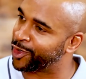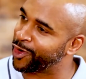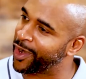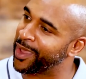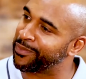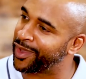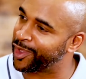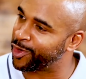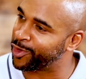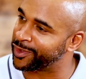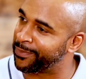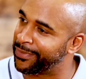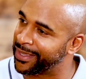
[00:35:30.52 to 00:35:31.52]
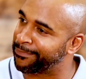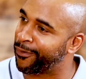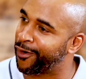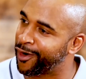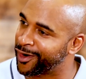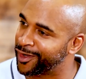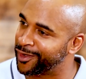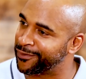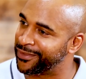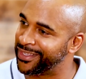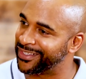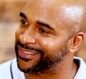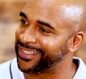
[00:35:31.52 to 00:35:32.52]
grandmother, who was a big part of
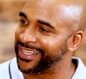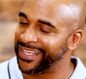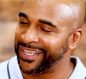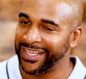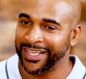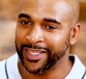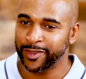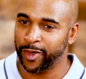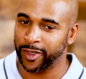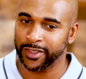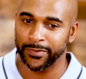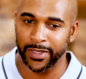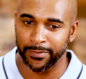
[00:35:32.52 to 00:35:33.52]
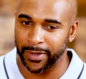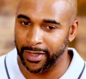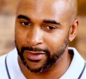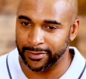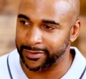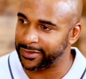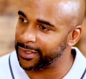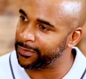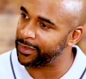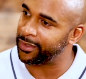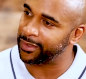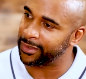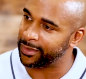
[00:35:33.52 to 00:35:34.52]
this. Talk to me about some of
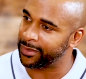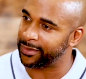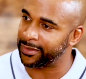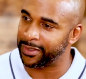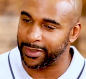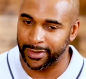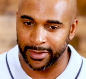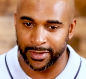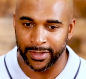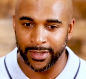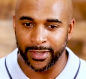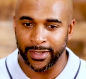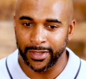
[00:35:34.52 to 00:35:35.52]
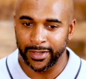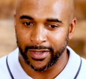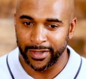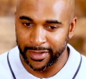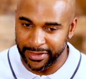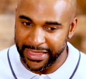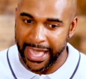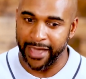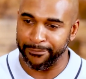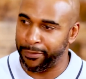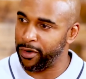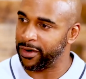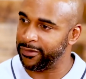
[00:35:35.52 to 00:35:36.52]
that
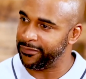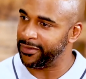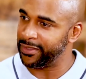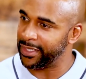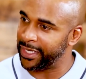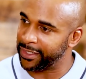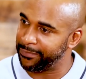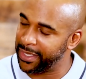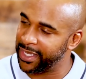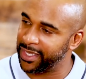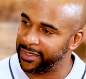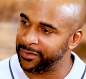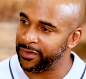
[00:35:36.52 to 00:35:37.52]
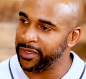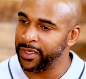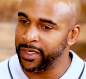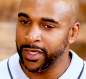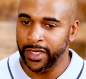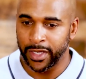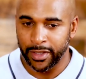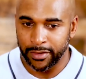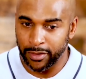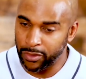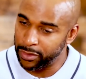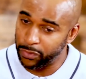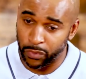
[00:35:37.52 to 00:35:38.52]
part of it. Like, man,
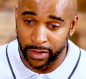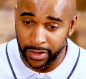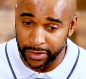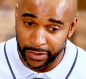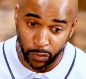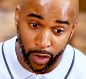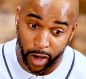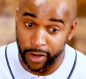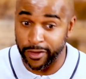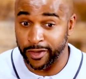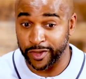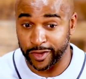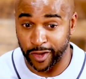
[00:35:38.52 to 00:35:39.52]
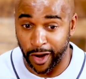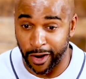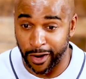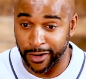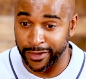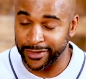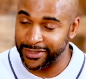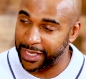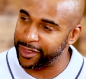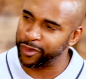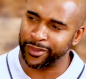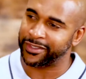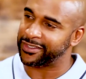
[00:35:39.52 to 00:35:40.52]
are there scars? I
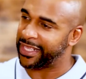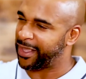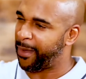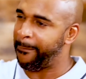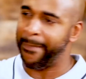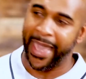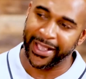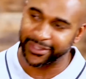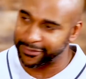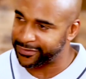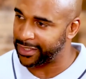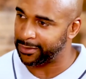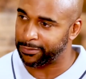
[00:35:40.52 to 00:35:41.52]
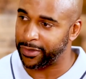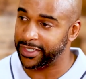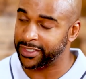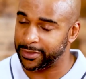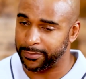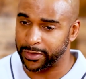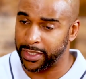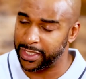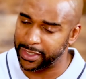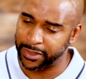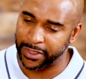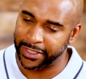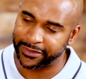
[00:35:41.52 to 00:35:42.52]
know this is like a massive celebration, but
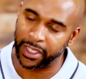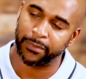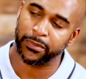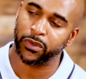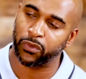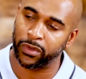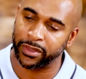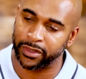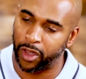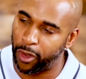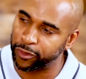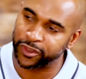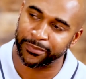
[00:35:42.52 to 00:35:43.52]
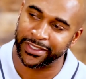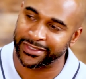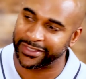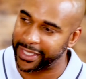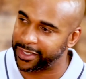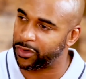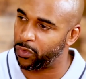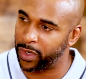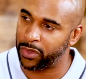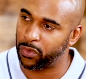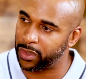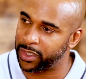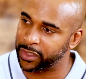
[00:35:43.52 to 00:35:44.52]
and tell me what the ultimate takeaway
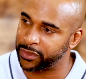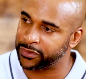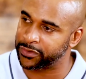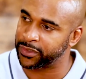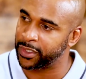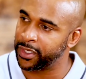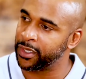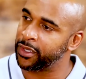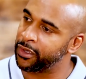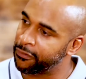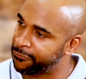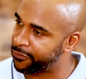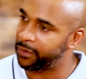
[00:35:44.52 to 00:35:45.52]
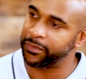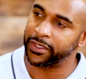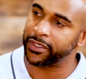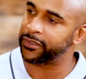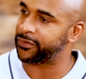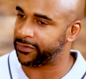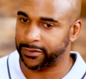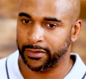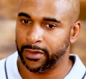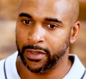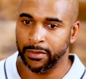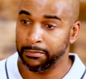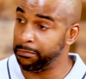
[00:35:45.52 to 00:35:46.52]
was from this
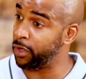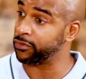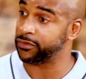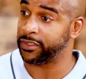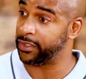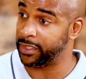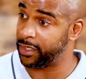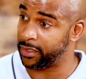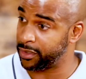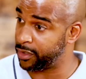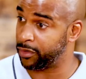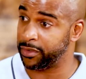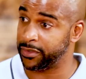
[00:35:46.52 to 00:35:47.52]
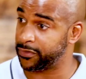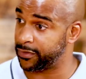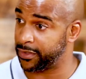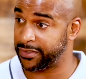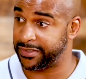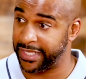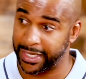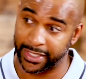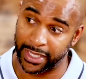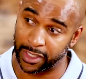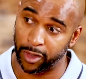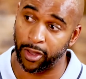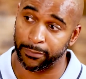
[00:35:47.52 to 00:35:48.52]
multi-year, this
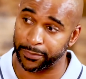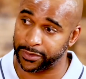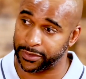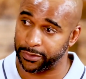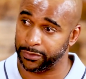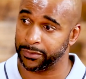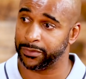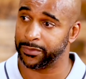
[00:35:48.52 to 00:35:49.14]
decade-long pursuit.